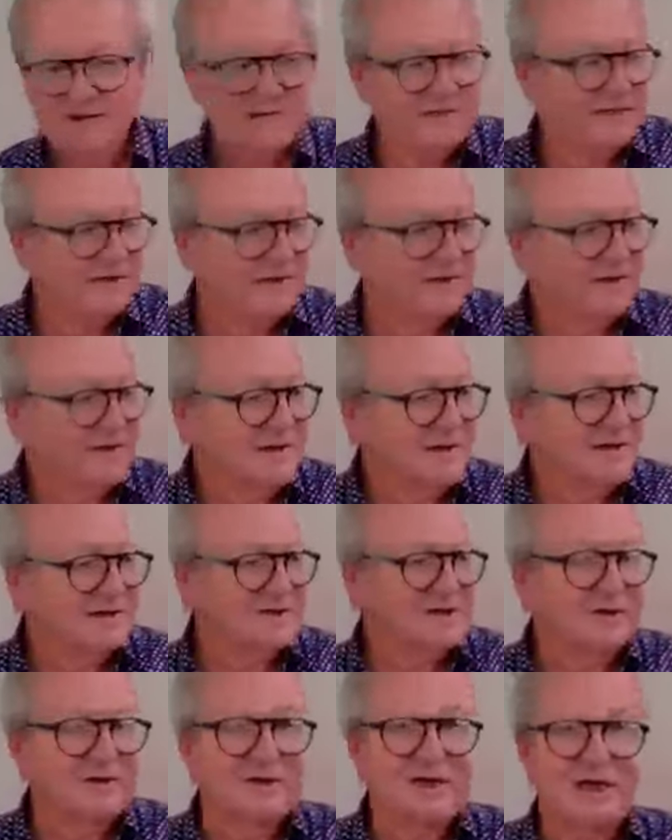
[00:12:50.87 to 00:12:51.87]
the thing.
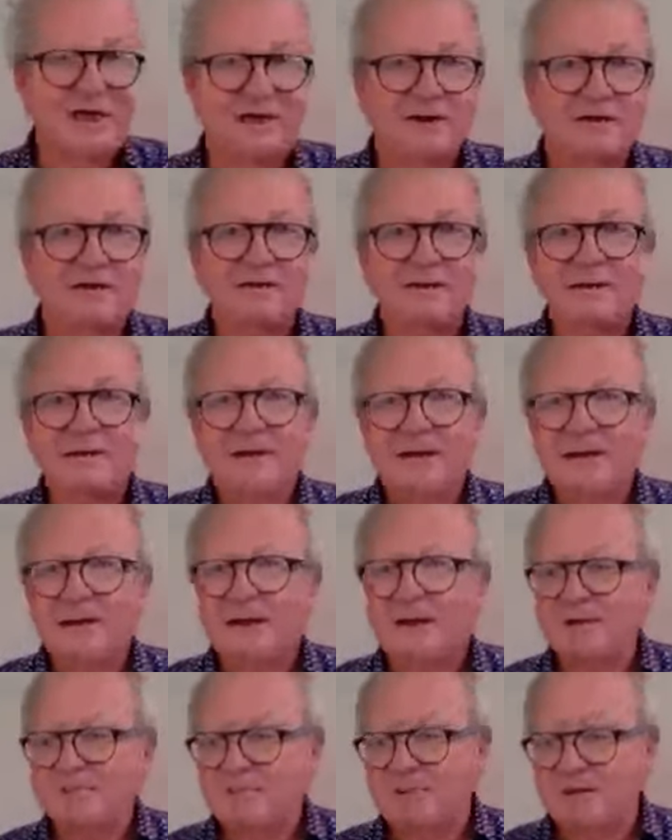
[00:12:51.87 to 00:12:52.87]
So again,
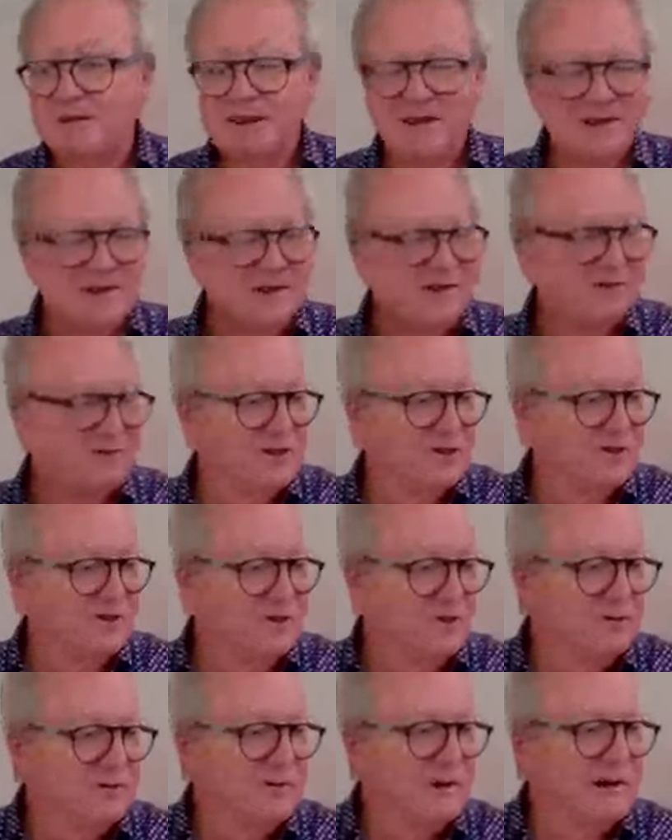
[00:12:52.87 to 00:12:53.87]
let me take you
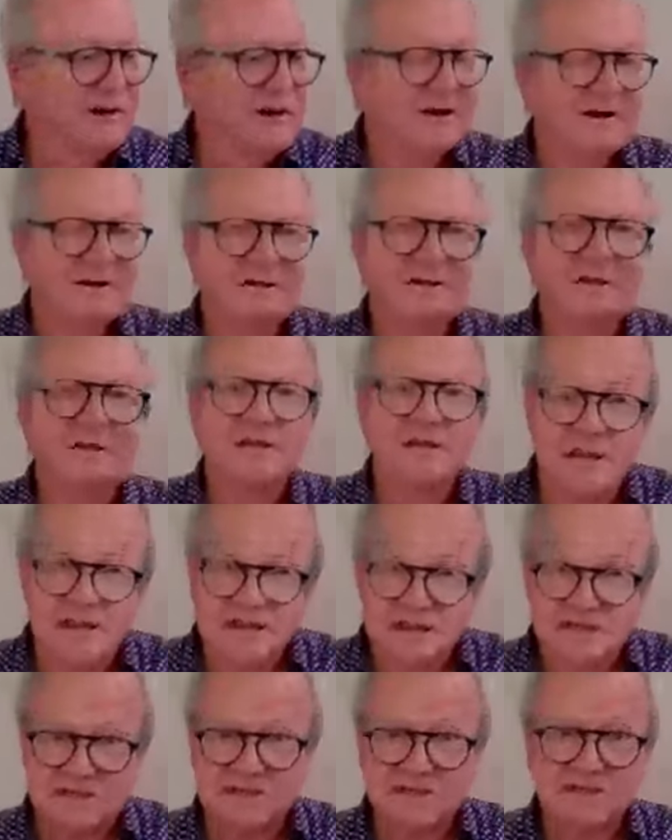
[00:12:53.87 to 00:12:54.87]
through the
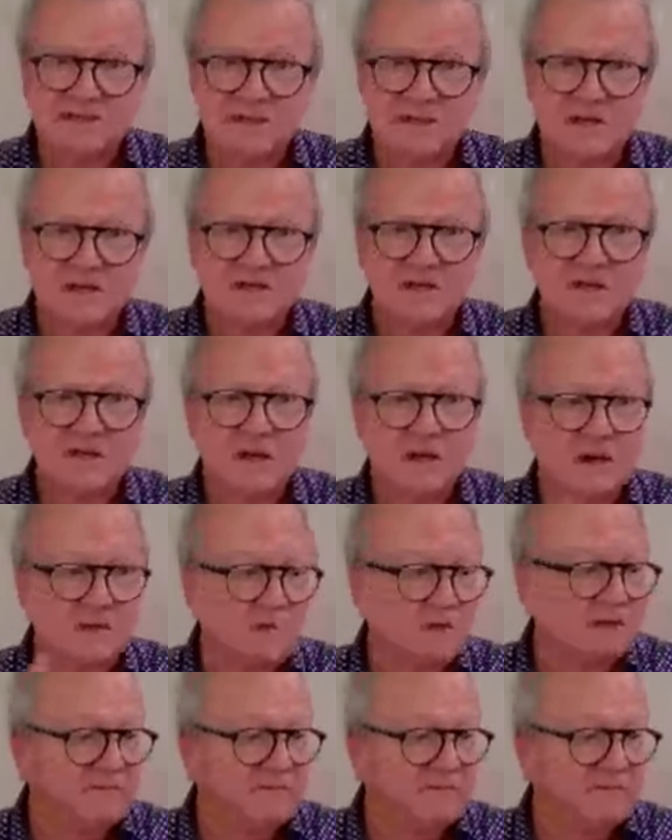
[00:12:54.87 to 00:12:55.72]
taste sensation now.